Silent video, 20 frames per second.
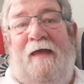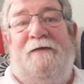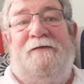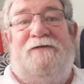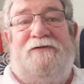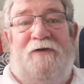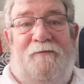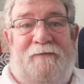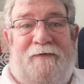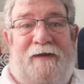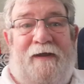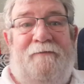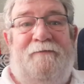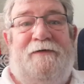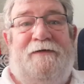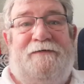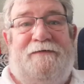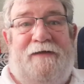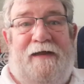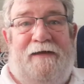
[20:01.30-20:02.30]
sometimes
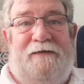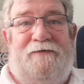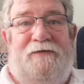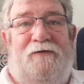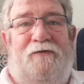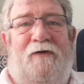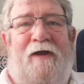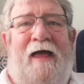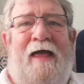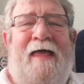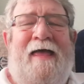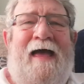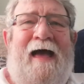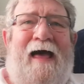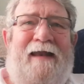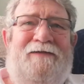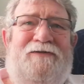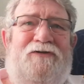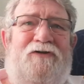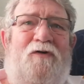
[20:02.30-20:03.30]
it's nice to...
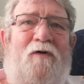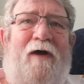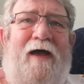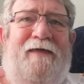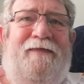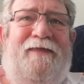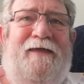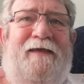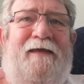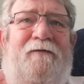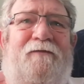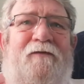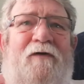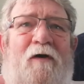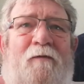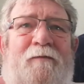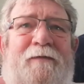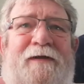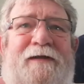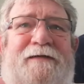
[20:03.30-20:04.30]
And, I think if
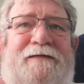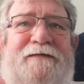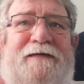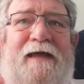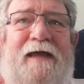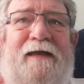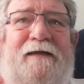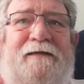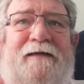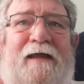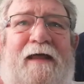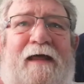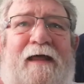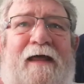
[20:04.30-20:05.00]
companies see it,